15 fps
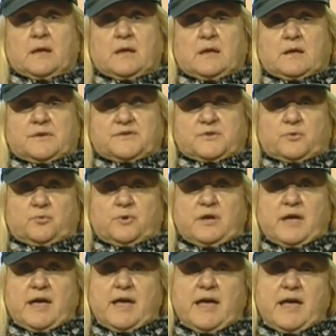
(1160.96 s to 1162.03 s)
So we
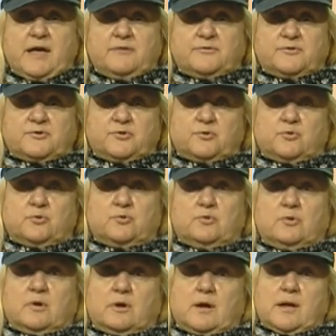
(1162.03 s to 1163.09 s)
have to
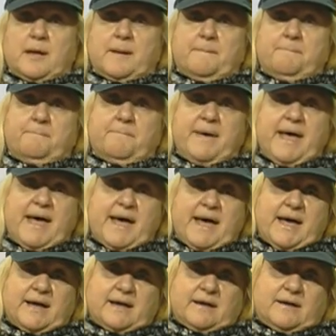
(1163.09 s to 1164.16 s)
come
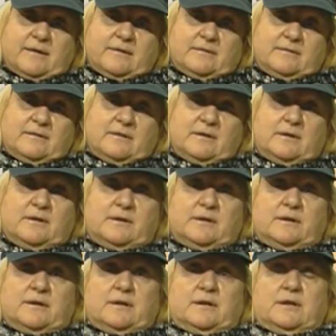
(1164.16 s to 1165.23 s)
back
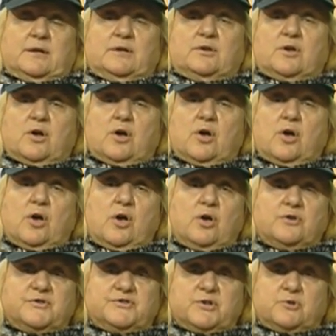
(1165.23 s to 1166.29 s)
in
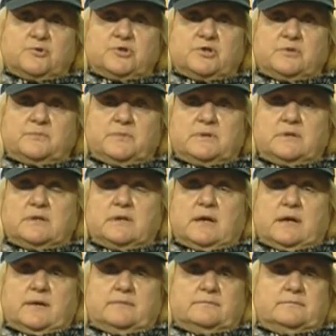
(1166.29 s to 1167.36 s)
all social
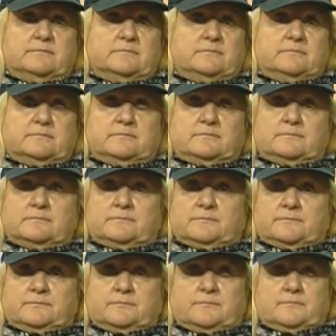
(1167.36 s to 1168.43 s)
media
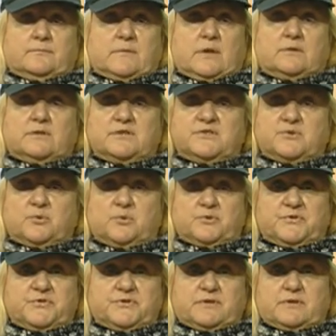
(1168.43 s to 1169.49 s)

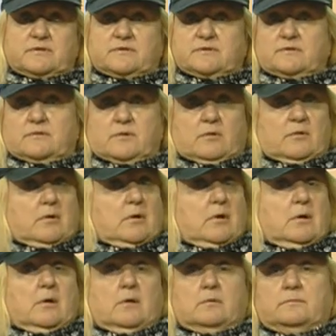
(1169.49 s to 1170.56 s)
discourses,
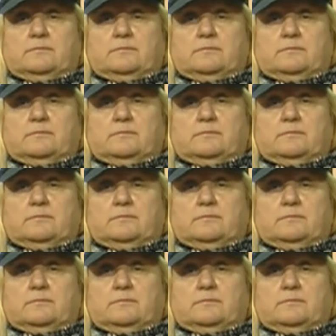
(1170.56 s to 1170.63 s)
all